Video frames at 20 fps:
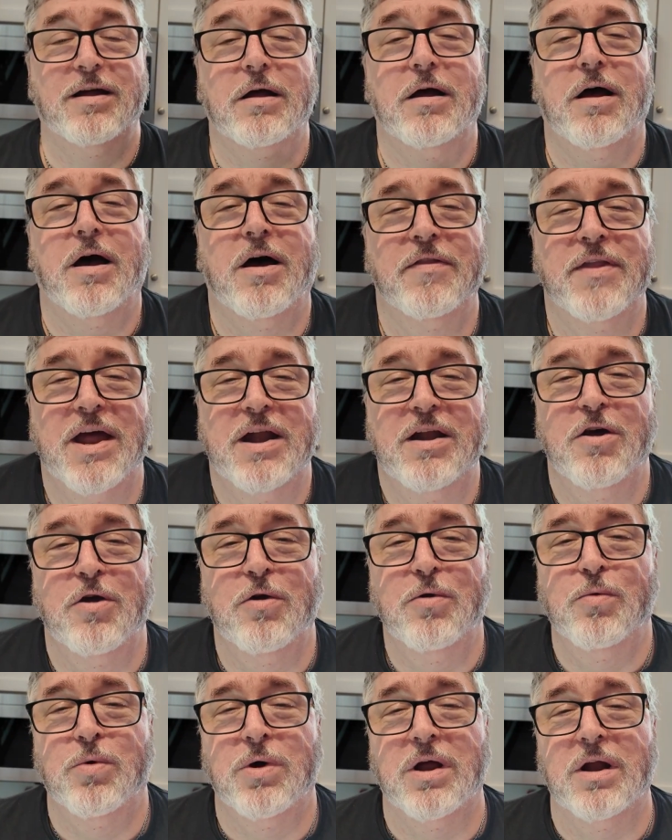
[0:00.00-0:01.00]
On that
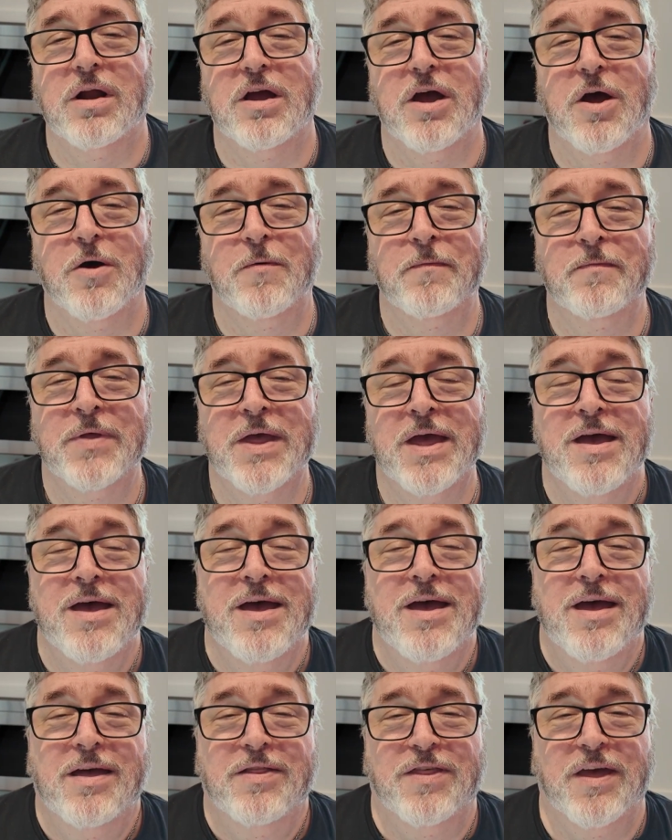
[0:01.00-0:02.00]
note, we're going to go.
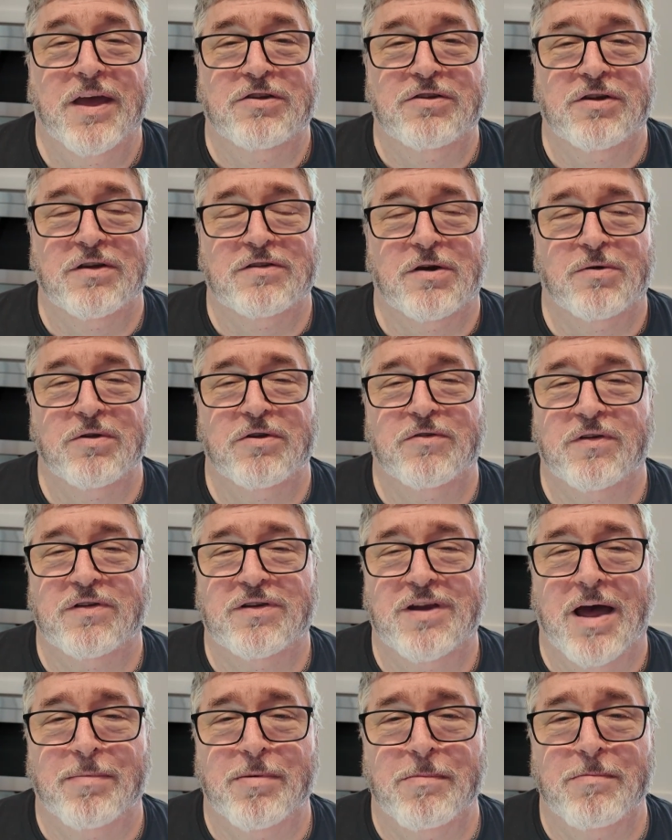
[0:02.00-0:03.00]
Thanks as always for
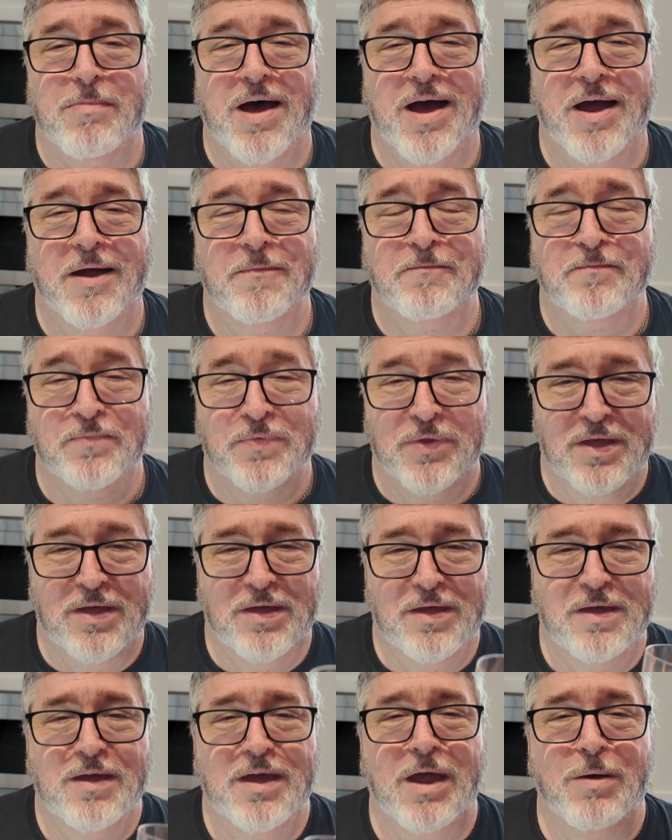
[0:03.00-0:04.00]
stopping by,
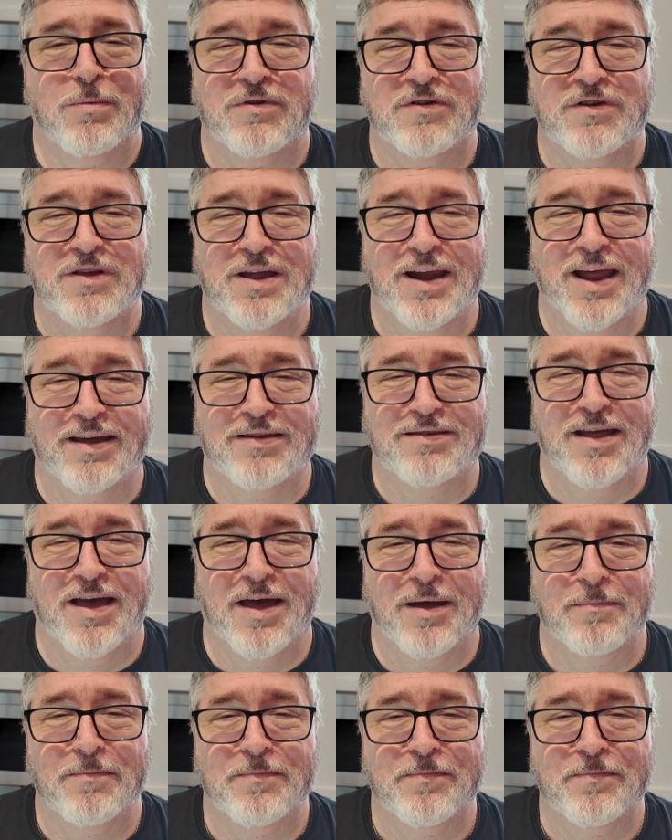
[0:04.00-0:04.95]
and we'll see you next time.